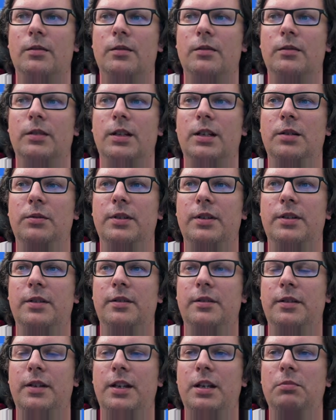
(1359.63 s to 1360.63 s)
Now this is
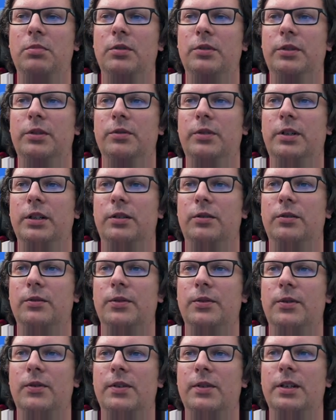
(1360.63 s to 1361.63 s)
enabled. You can
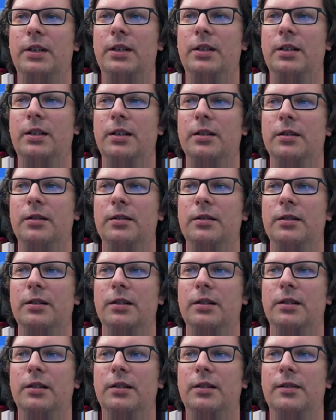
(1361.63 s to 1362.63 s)
also see here
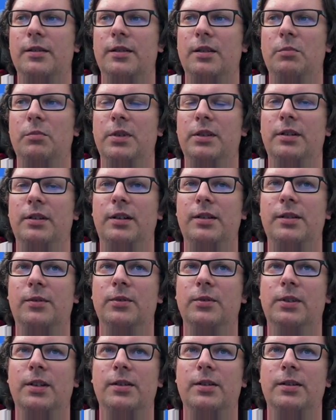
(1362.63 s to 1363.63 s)
some metrics,
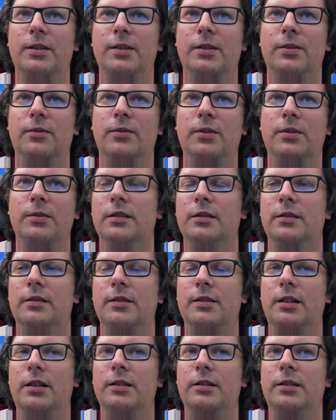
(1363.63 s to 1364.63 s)
quotas, and so on. The
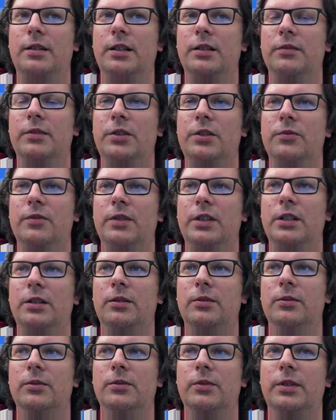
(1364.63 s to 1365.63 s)
second thing which we need
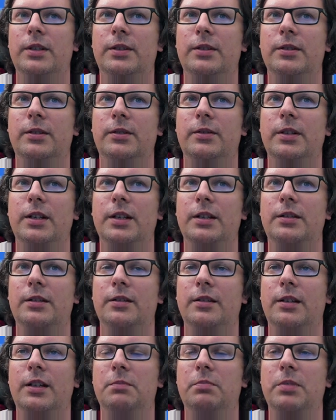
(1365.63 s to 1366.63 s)
to do is to create
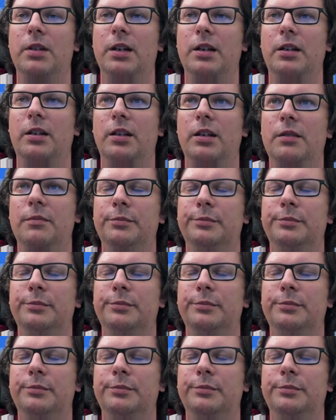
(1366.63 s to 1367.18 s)
API key.